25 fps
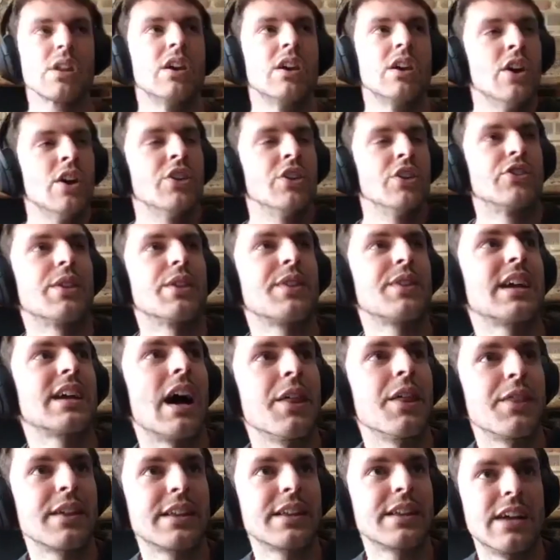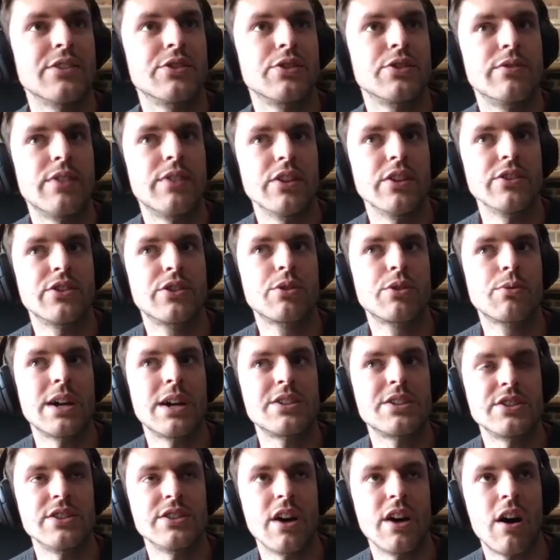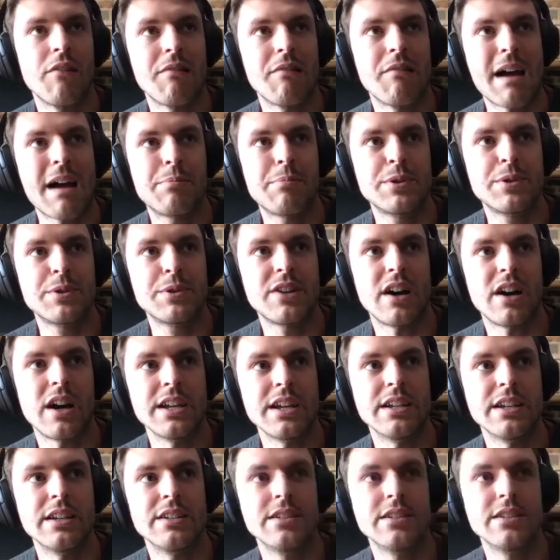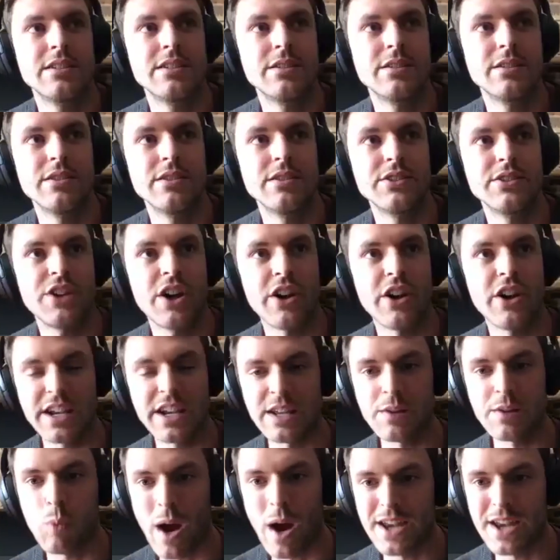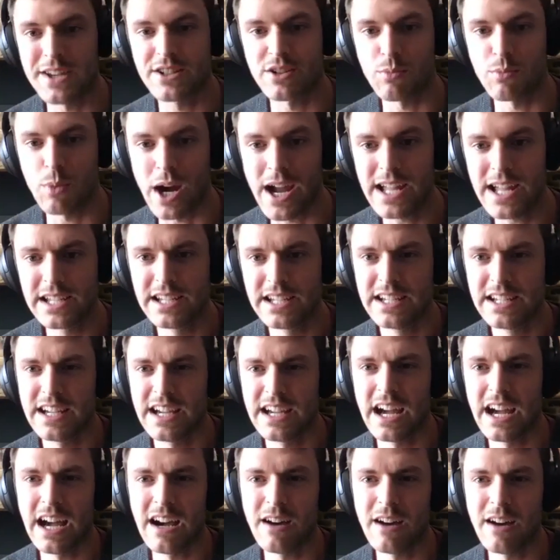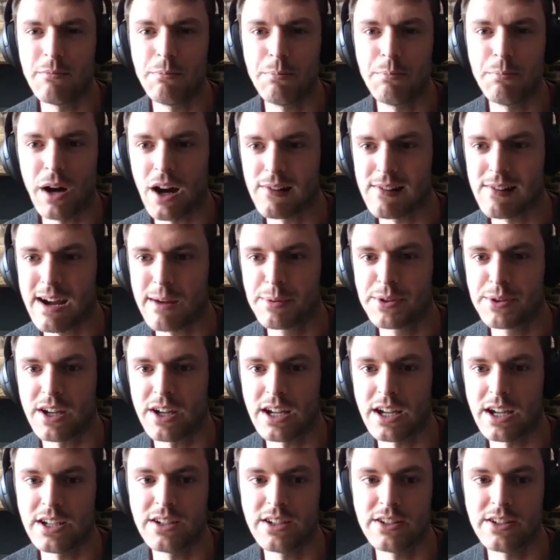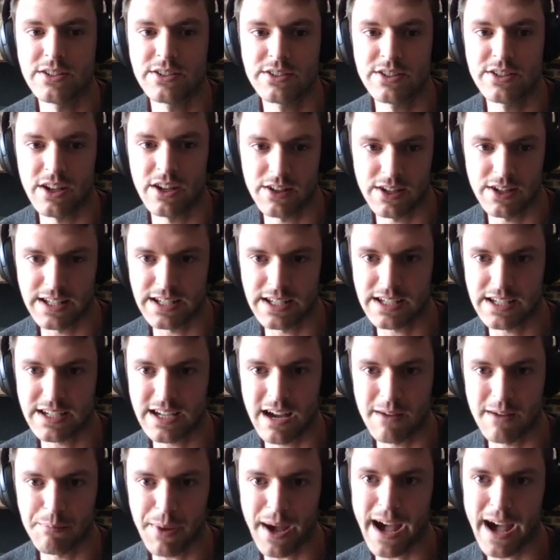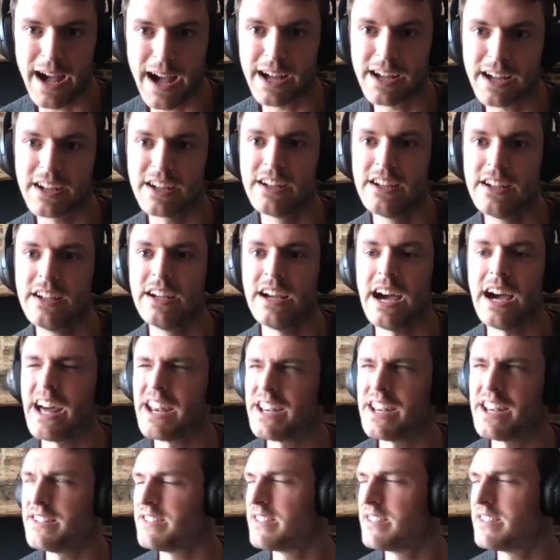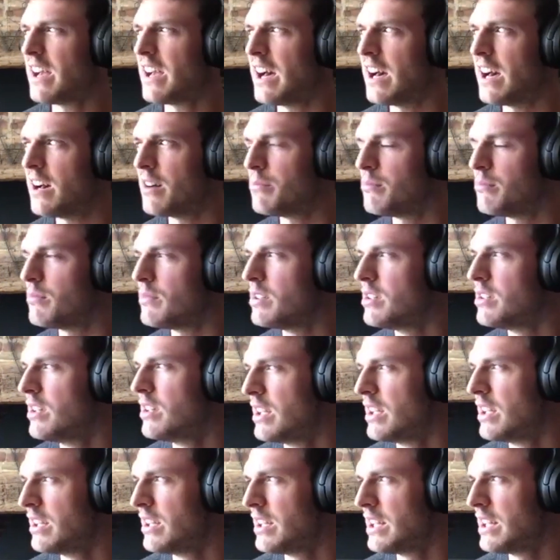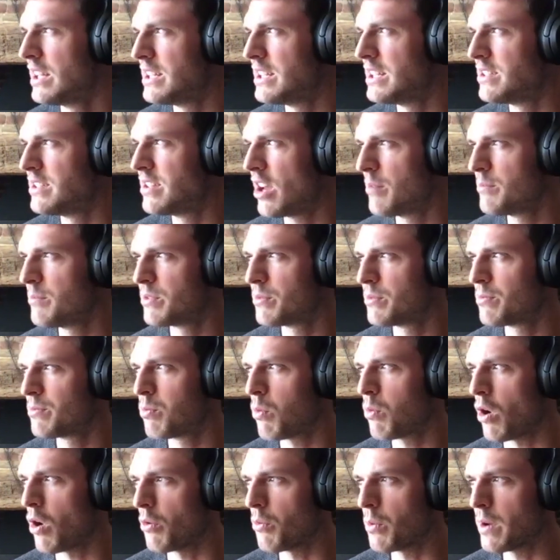So I think that sort of answers the question. Our appetite certainly went away, but our appetite has certainly come back. And in terms of what